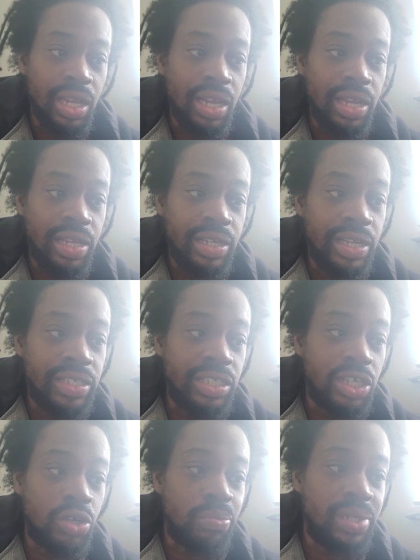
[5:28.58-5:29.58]
and ye
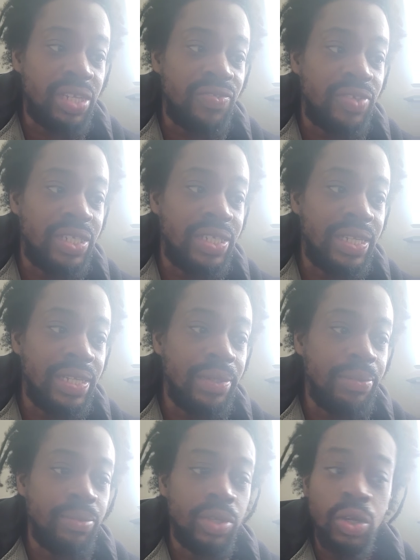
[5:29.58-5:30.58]
shall be
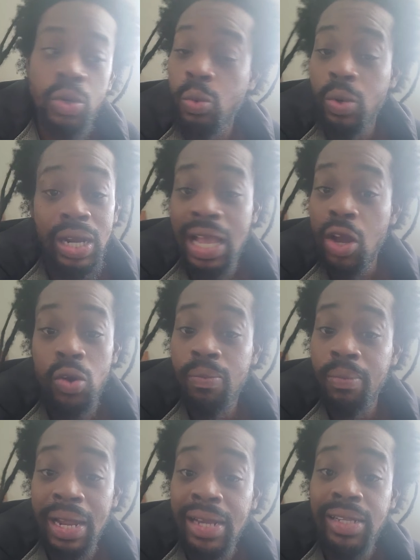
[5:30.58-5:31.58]
redeemed
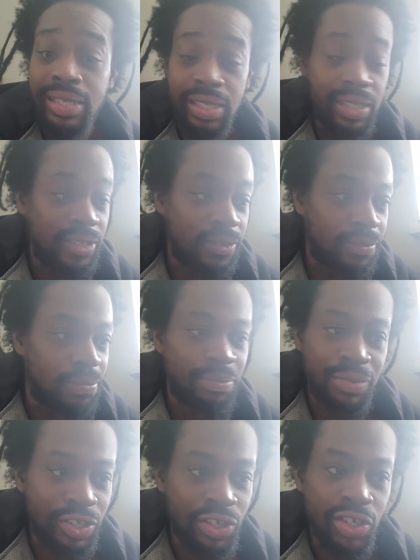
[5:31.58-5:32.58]
without money.
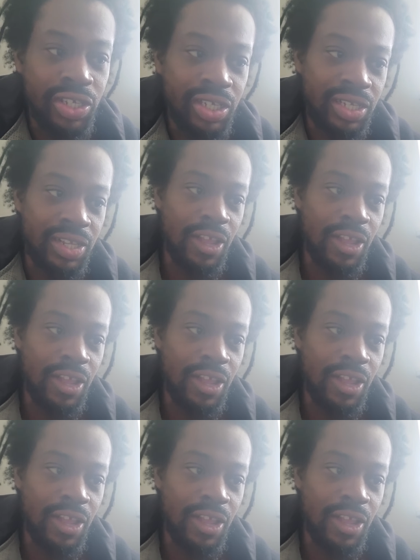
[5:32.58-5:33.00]
Period.